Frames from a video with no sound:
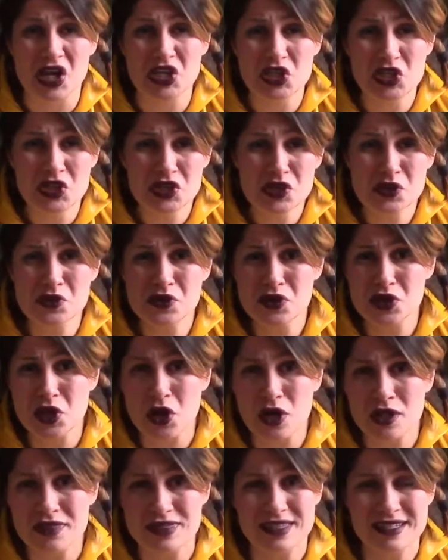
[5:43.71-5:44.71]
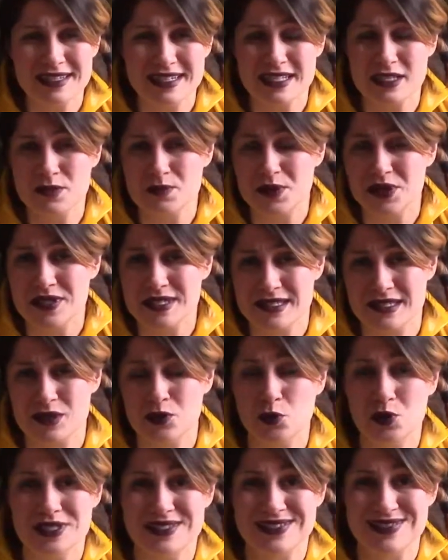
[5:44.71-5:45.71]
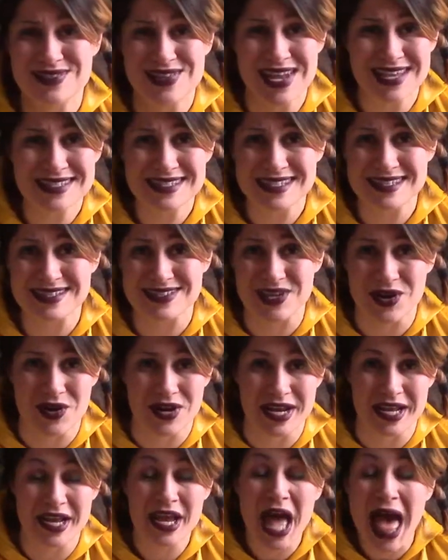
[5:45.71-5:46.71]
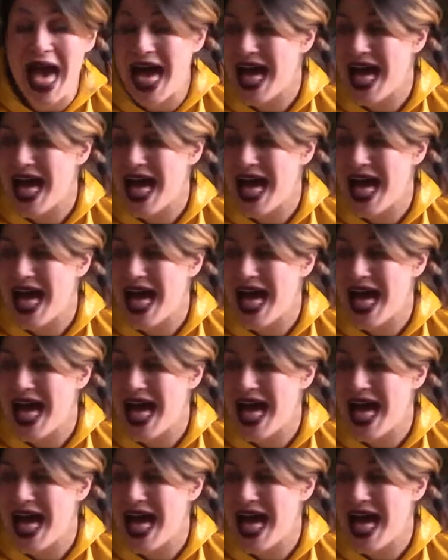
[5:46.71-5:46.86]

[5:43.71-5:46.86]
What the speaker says: You thought that this person was necessary.